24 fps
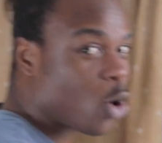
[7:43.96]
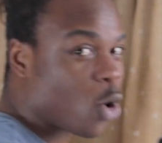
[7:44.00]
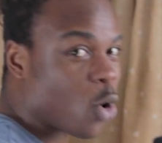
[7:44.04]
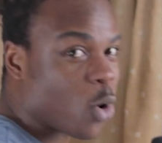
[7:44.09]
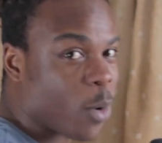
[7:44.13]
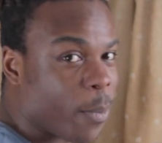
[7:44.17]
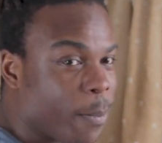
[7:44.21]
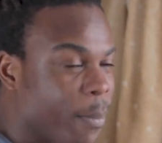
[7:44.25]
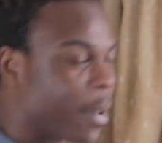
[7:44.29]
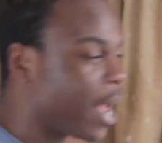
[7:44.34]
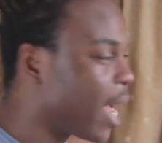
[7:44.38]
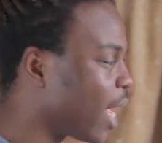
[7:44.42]

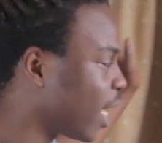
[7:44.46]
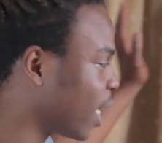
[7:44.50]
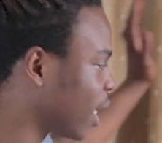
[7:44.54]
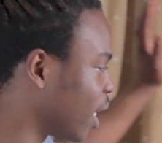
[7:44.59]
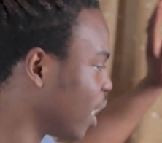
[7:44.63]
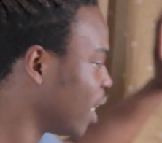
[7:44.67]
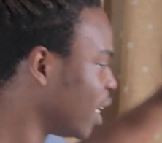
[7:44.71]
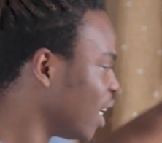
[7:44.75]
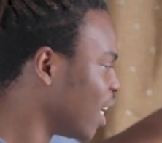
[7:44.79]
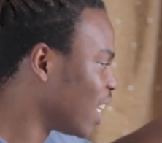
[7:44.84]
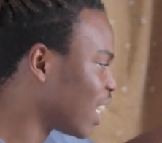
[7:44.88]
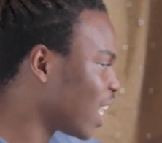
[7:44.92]
going back.
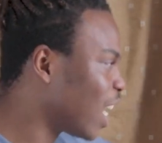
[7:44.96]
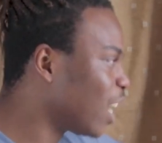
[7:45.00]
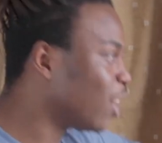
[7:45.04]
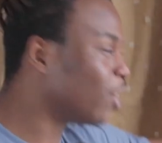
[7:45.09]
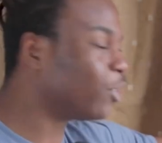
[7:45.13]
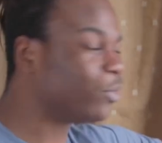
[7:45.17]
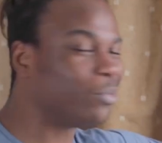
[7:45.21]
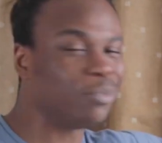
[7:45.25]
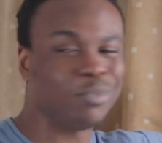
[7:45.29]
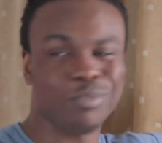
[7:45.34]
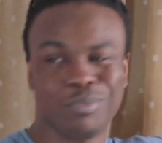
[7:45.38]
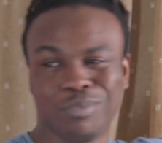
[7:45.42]
Kind
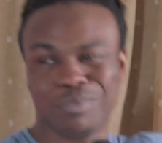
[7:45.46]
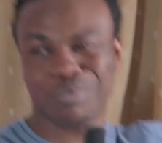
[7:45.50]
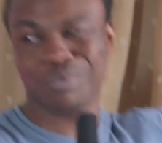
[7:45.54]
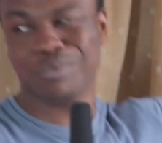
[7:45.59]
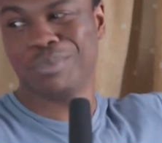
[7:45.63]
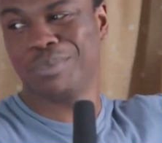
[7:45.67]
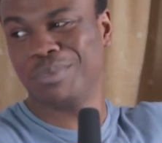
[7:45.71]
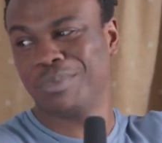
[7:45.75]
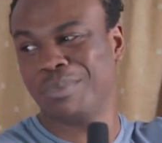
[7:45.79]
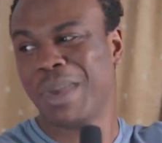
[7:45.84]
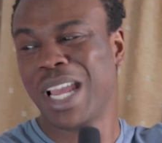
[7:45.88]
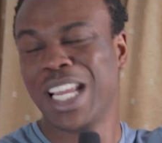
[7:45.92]
of
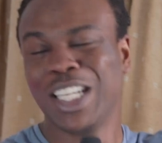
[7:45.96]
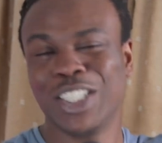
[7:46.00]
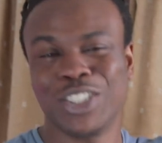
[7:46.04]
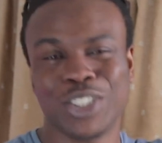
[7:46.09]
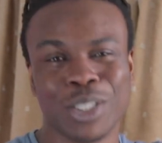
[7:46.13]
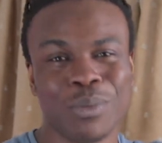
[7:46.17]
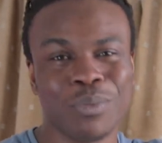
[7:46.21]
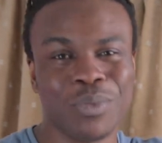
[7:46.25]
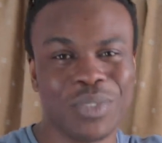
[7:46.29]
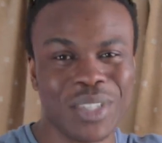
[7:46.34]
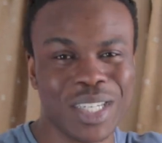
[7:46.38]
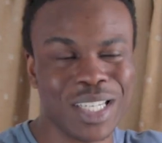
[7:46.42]
made
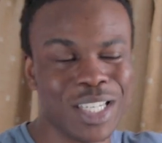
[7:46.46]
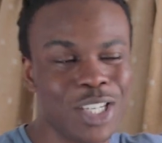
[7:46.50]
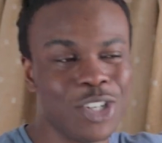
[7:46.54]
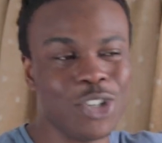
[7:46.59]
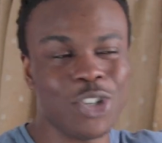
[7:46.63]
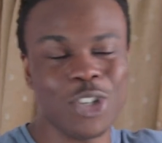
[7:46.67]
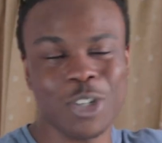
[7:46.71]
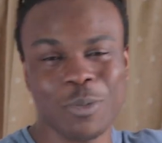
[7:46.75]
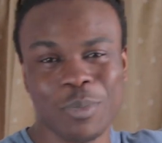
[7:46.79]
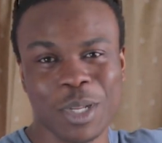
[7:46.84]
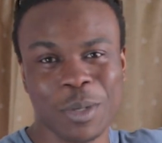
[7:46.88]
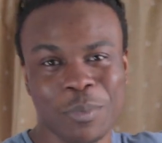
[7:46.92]
something a
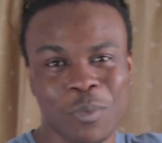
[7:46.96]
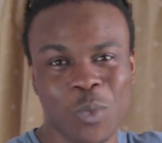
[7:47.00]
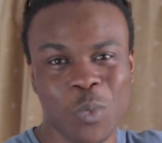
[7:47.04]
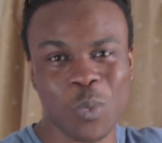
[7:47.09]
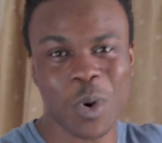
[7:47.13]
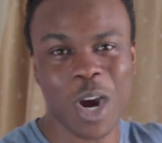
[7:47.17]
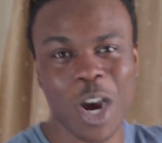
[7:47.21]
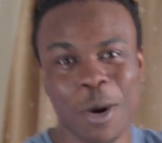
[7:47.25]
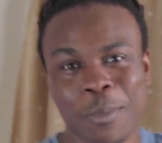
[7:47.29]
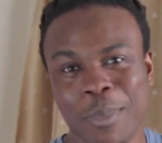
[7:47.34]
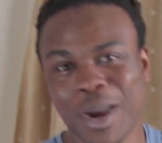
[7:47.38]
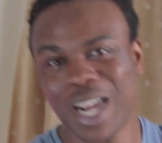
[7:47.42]
little bit a
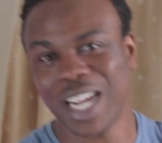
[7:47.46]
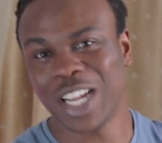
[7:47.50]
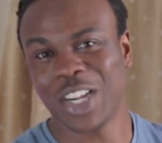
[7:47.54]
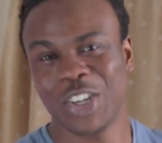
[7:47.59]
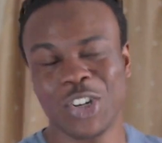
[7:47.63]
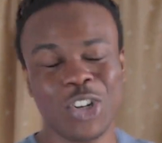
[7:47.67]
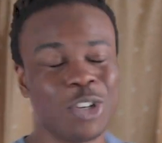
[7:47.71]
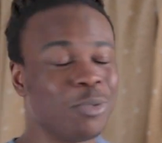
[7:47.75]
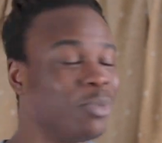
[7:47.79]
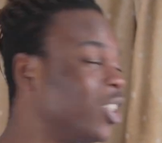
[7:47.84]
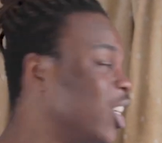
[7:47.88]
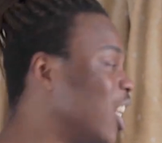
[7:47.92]
while back
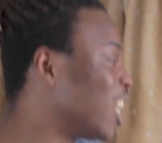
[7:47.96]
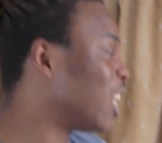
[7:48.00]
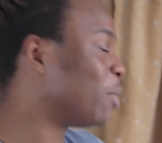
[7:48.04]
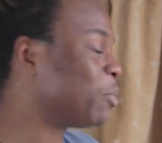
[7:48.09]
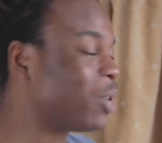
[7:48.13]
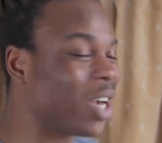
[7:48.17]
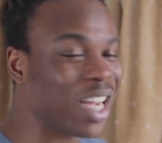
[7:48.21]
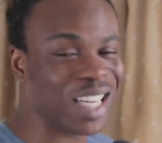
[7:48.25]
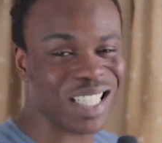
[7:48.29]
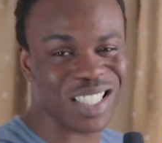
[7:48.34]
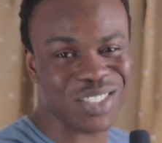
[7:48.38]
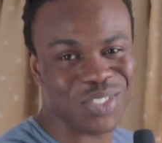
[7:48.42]
ago, but
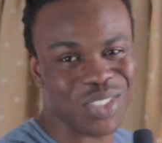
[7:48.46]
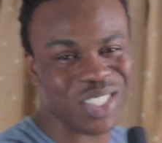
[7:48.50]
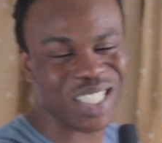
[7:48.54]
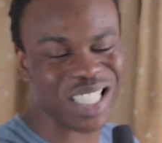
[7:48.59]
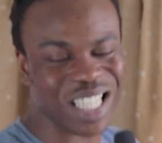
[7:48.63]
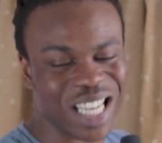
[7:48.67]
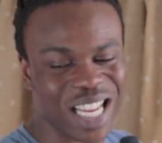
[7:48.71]
I didn't really